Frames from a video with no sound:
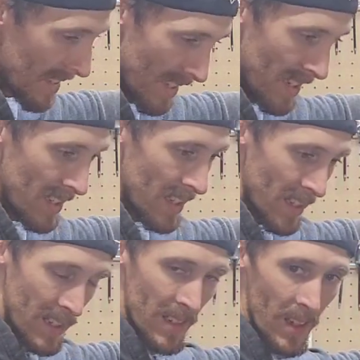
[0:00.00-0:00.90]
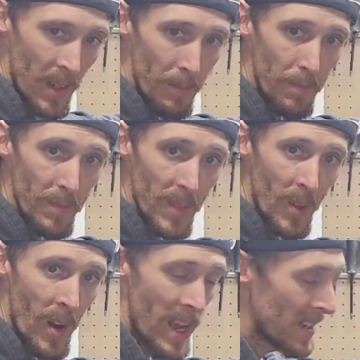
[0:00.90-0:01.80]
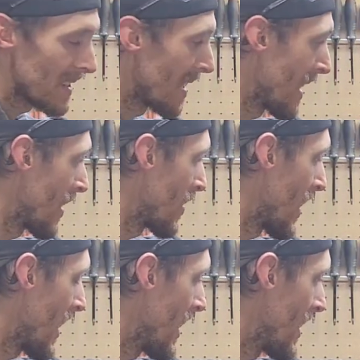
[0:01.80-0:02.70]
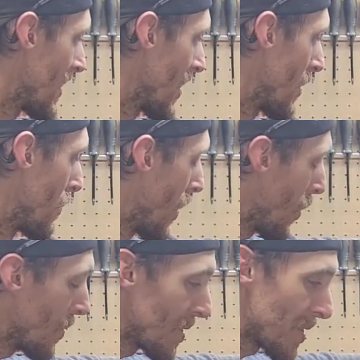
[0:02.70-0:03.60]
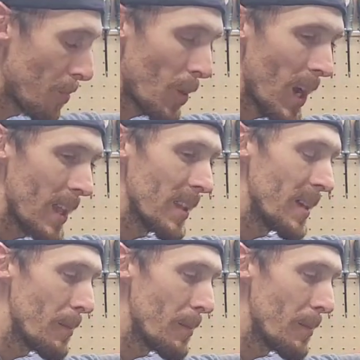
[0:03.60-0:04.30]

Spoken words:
did. It ended up grinding down the heads of the bolts probably